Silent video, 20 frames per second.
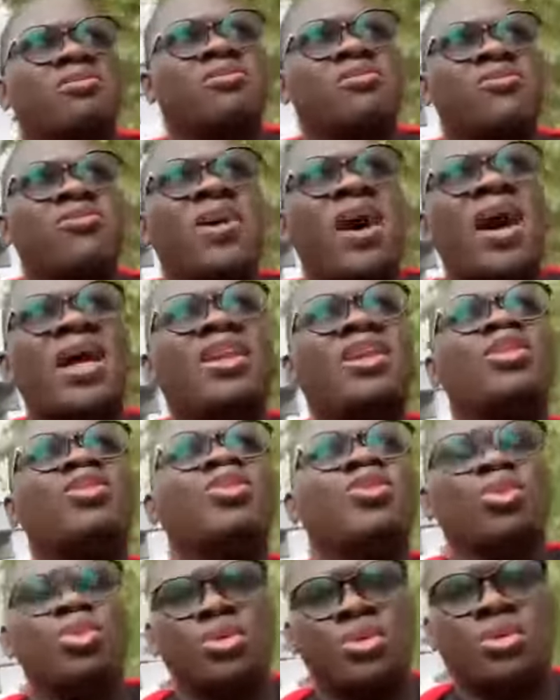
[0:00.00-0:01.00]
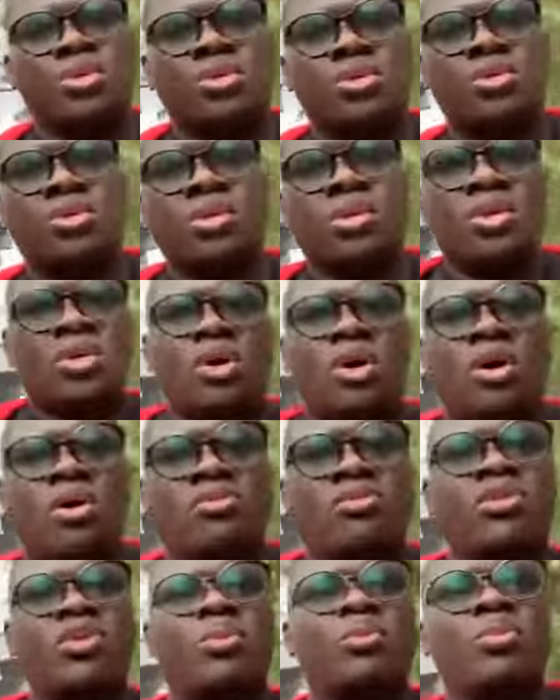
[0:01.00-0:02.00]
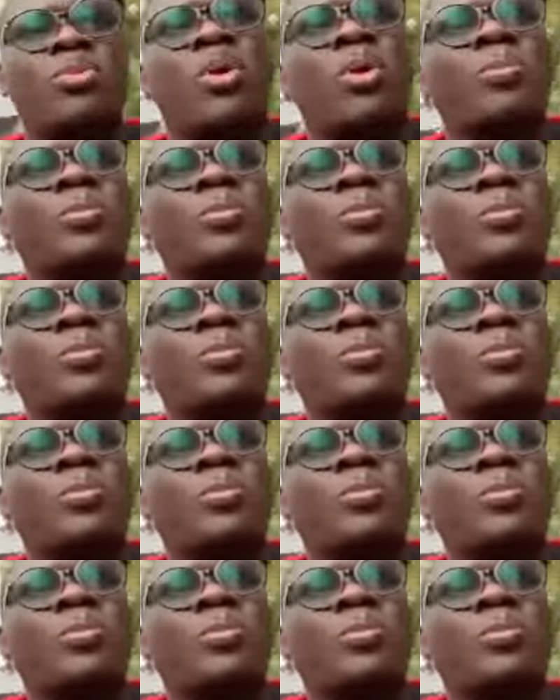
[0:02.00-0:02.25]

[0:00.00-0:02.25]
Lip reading: Kensington Olympia train line,